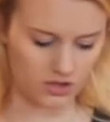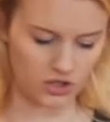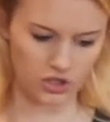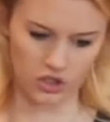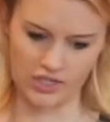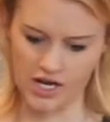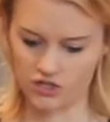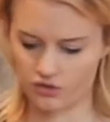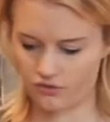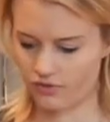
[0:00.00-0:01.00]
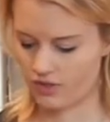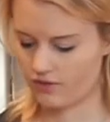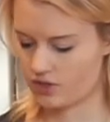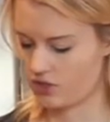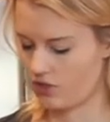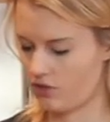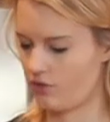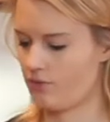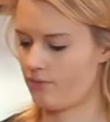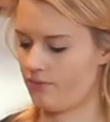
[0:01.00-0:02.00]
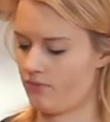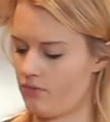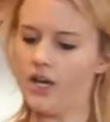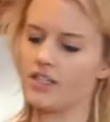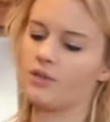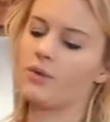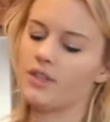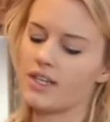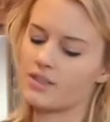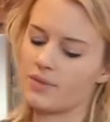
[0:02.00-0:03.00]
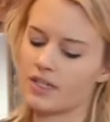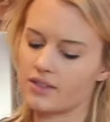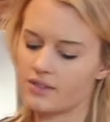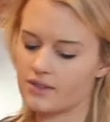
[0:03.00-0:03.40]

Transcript: good natural flavor too. Alright, so one last mix.